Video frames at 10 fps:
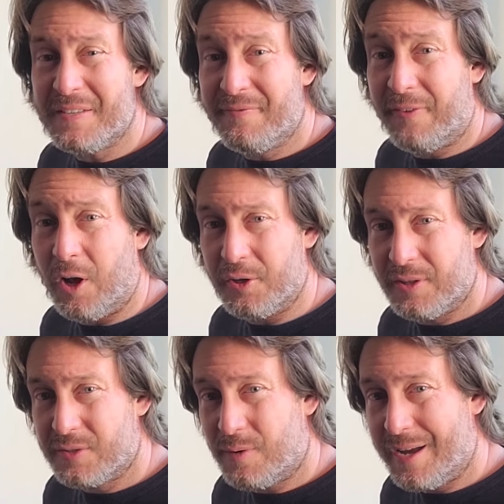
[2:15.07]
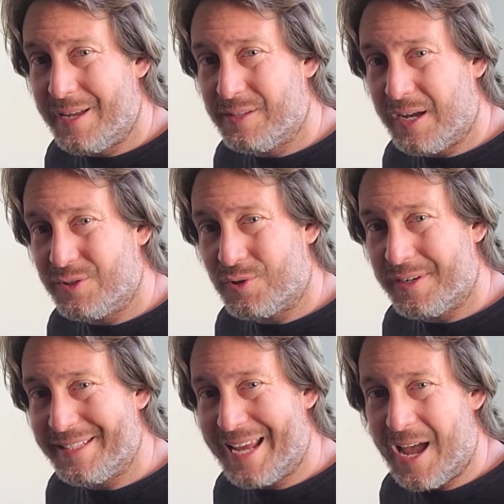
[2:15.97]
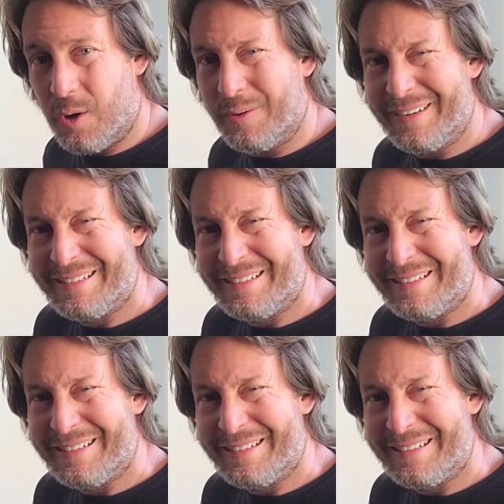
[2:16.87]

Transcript: in volume, that's why I turn it down.